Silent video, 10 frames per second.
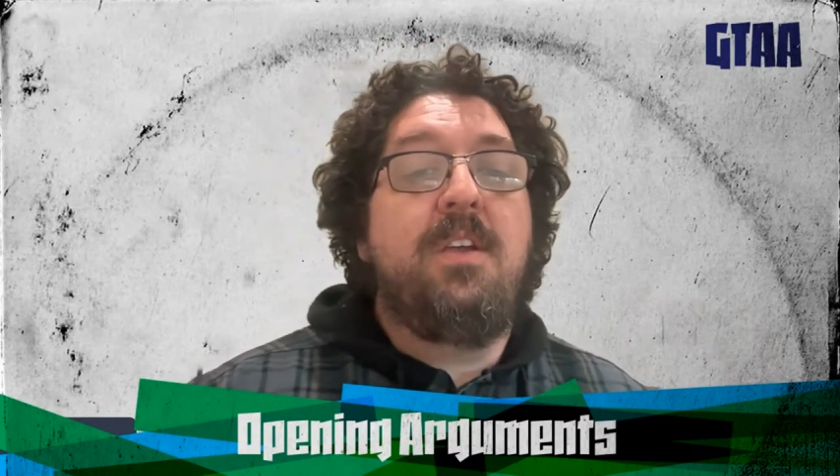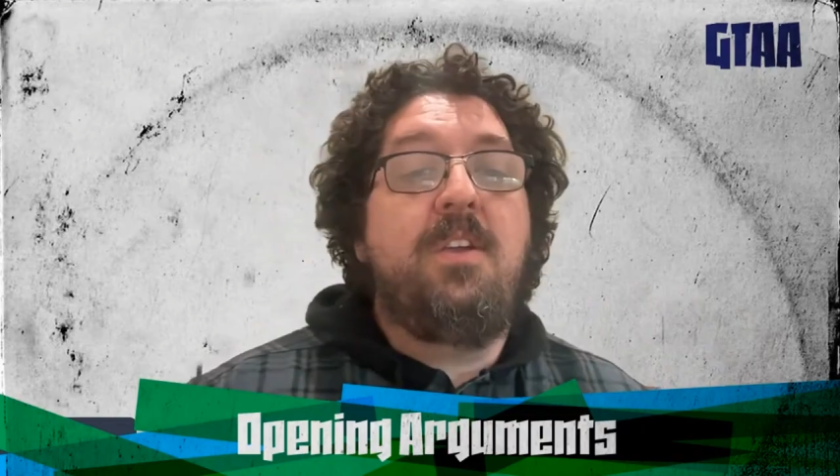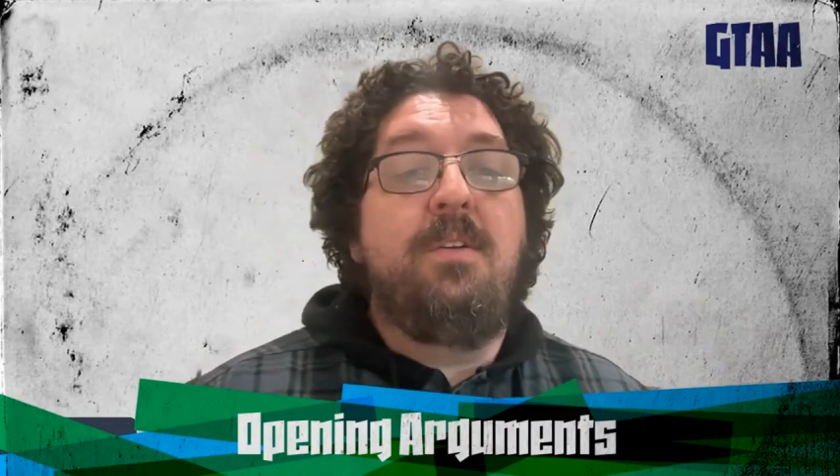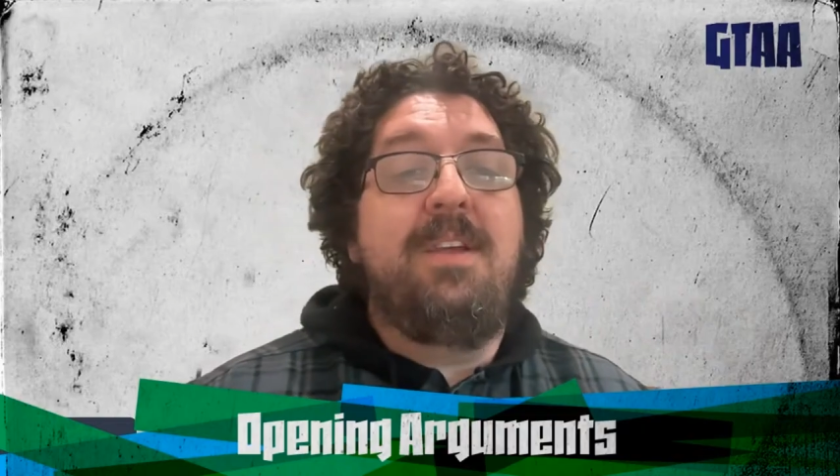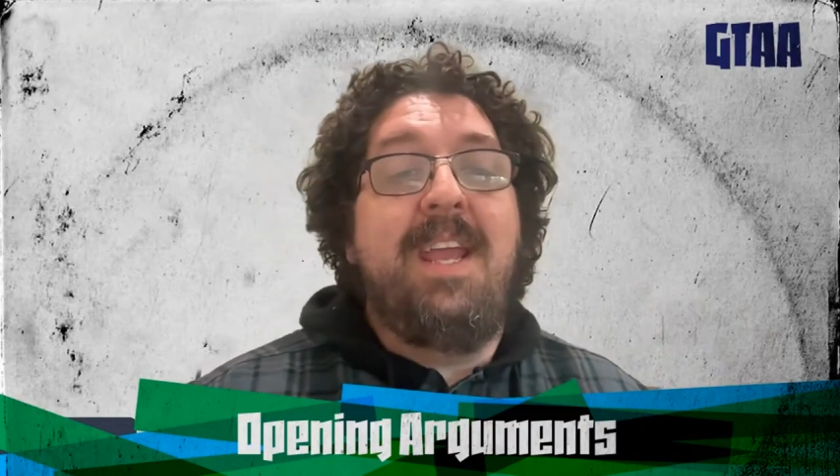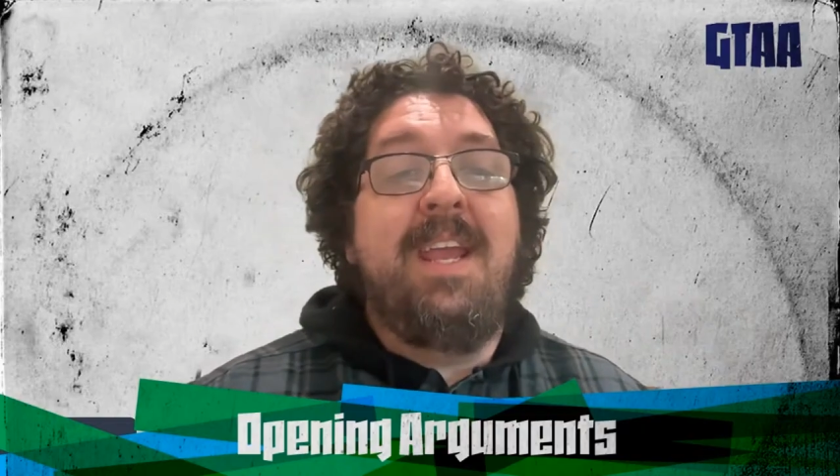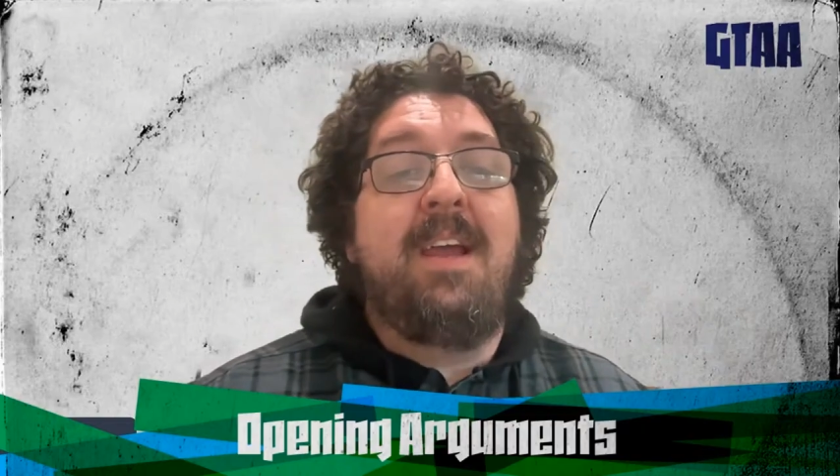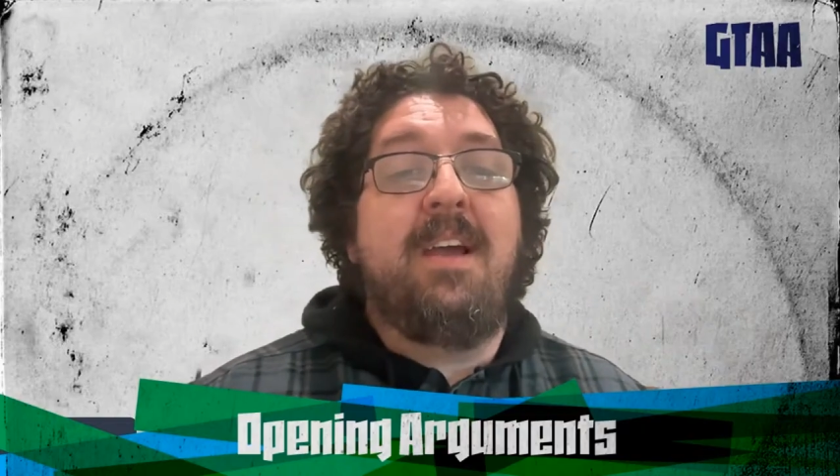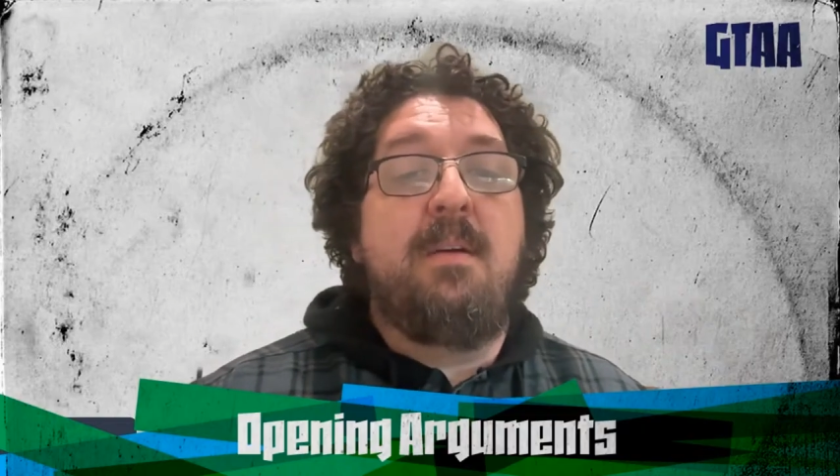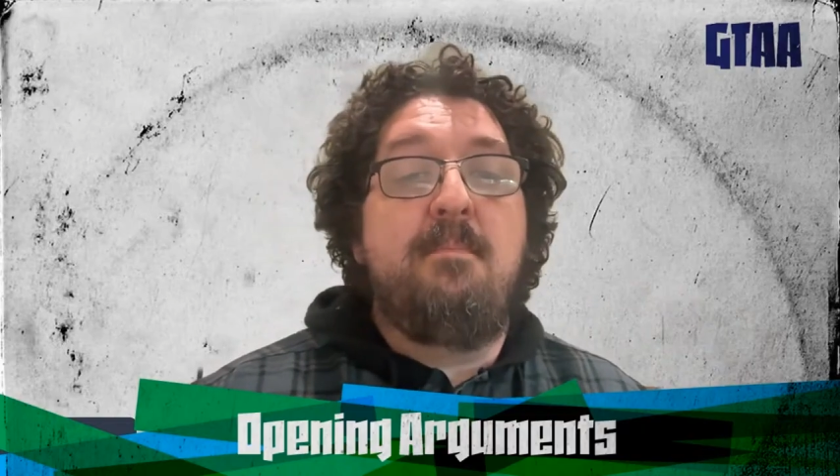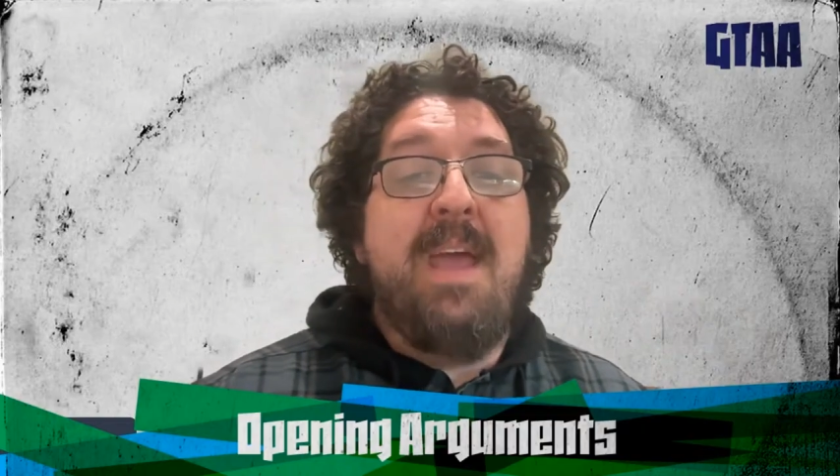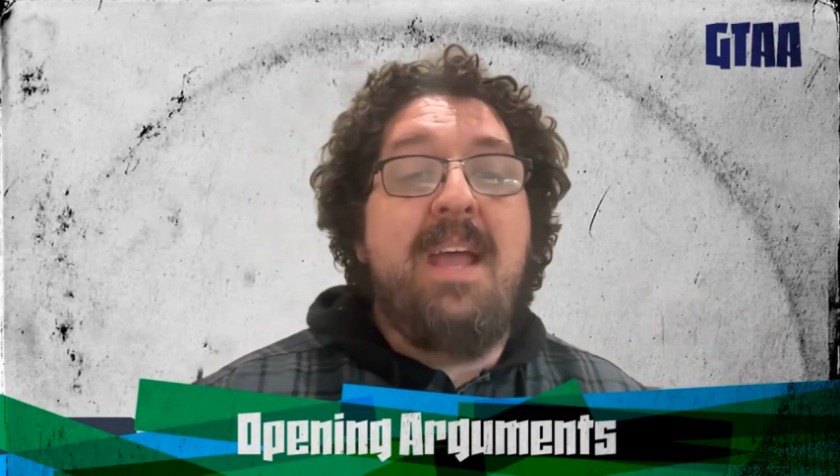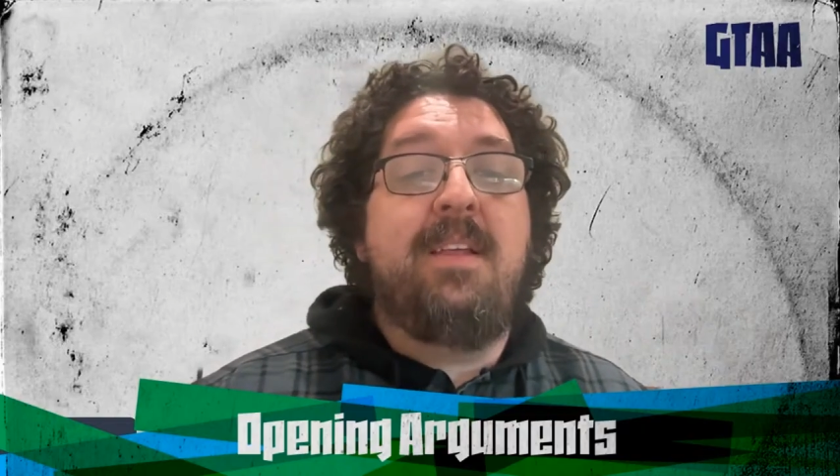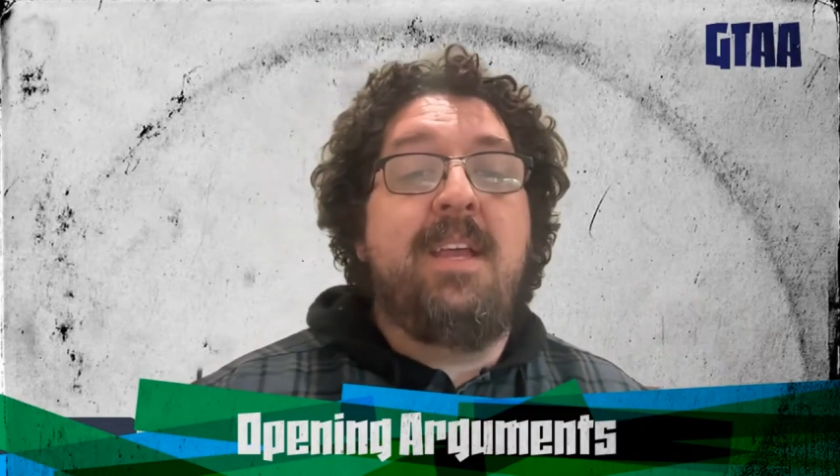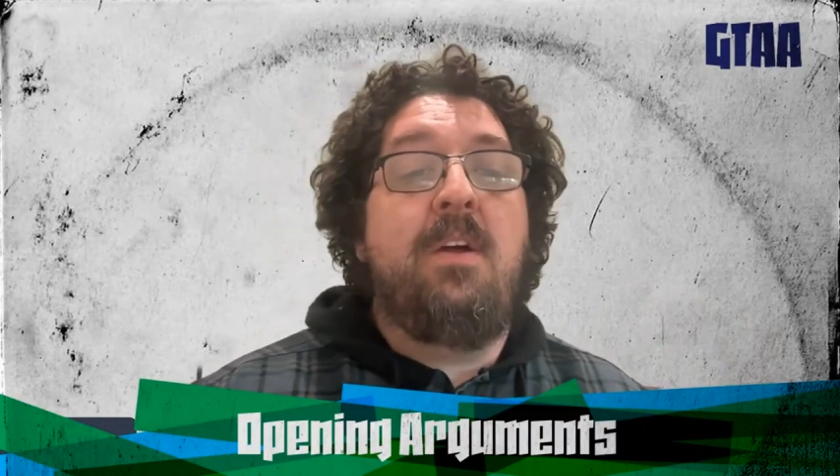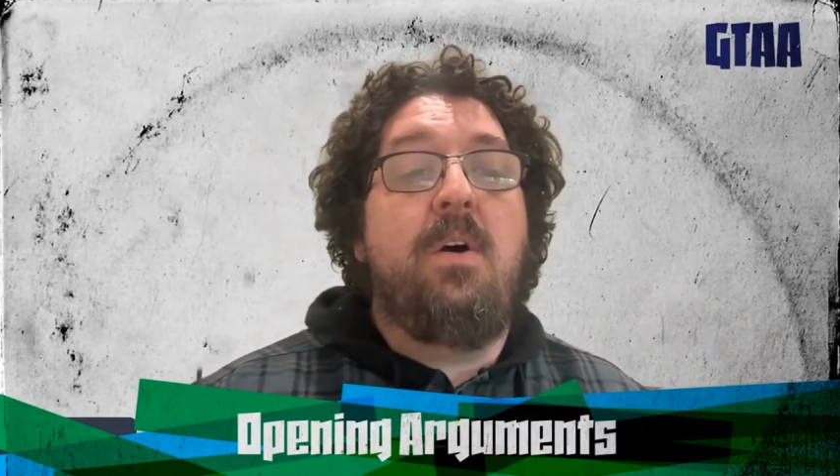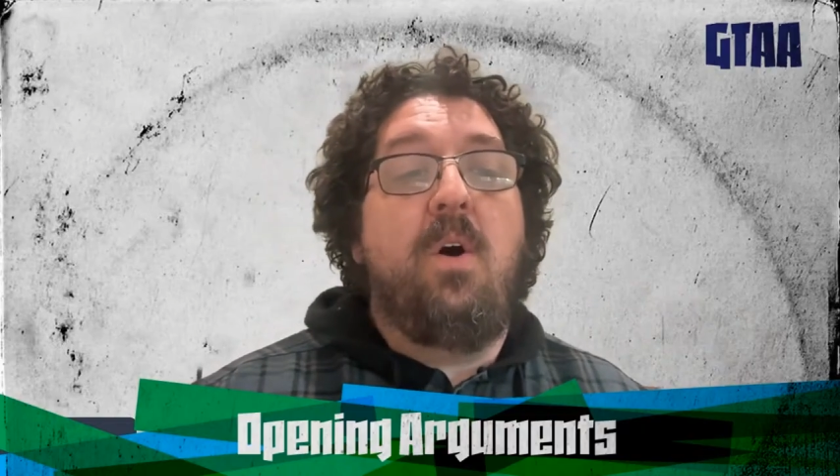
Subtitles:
you need a compelling